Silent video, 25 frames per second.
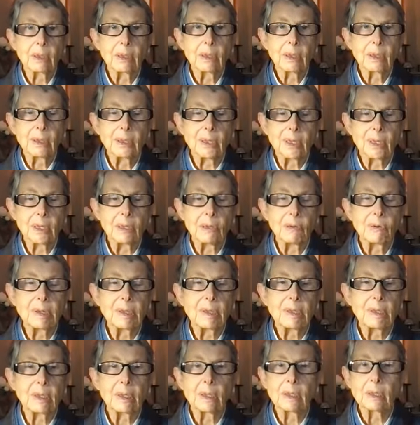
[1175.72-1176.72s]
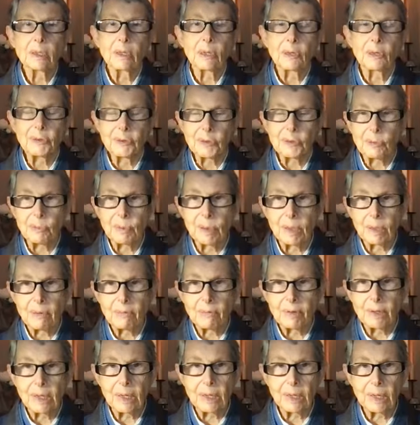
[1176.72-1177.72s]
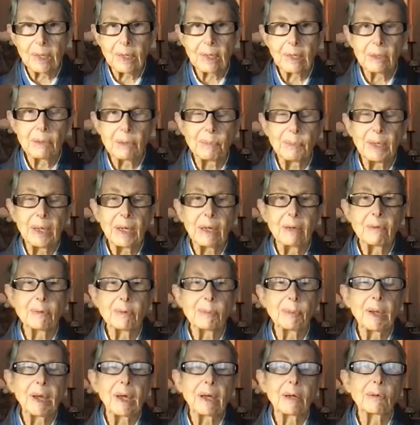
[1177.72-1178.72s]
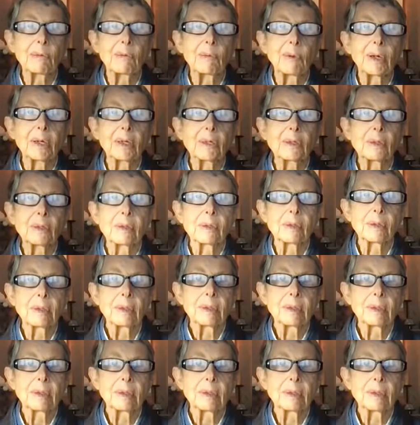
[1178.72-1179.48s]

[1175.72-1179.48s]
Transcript: continuing to indulge in whatever that negative behavior pattern was.